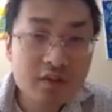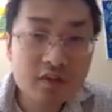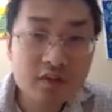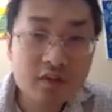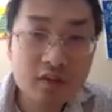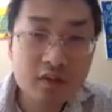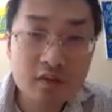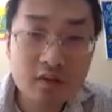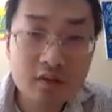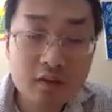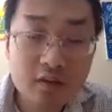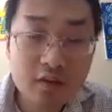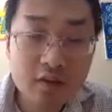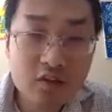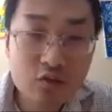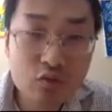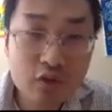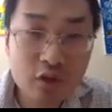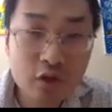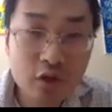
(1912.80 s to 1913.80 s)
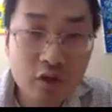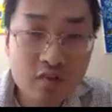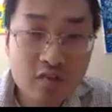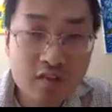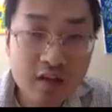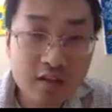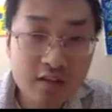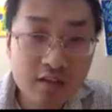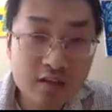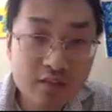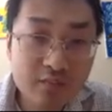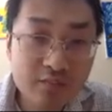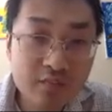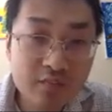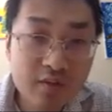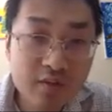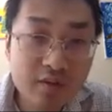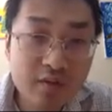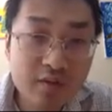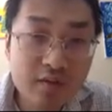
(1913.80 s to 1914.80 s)
So let's recall that
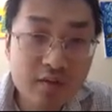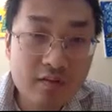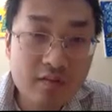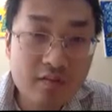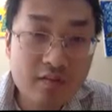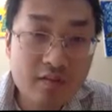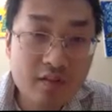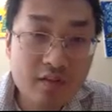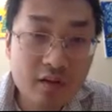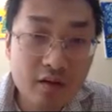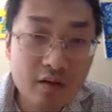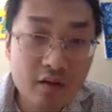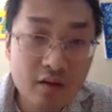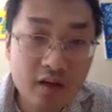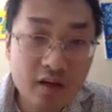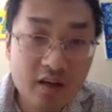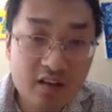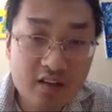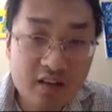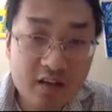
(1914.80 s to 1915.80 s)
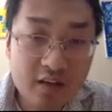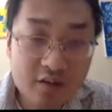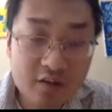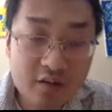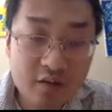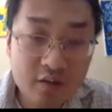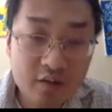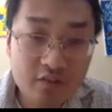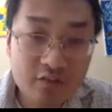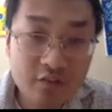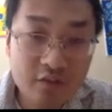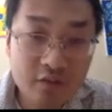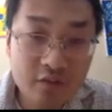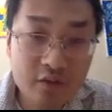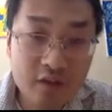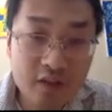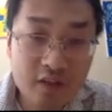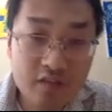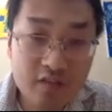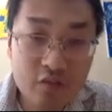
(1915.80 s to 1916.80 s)
the cardinality of
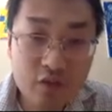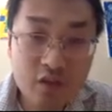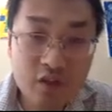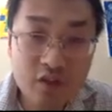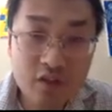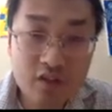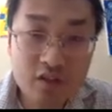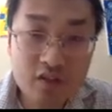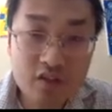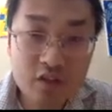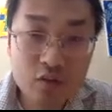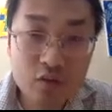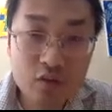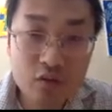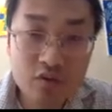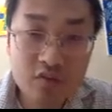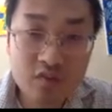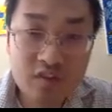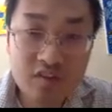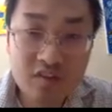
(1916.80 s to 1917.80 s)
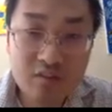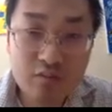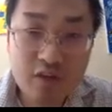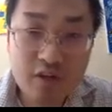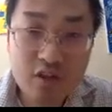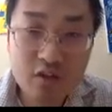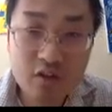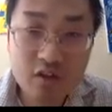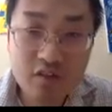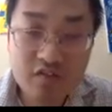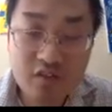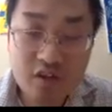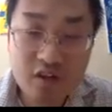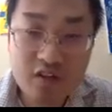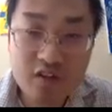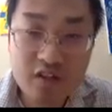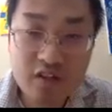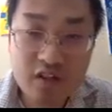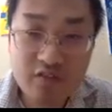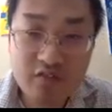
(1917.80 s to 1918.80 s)
S3 is equal to the summation of the
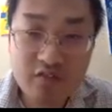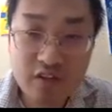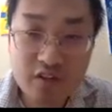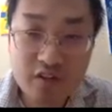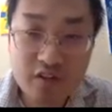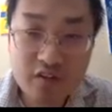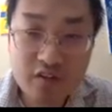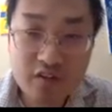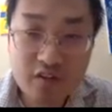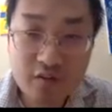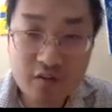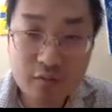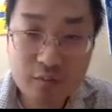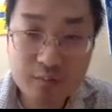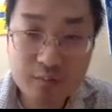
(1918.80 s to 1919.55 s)
indicated functions.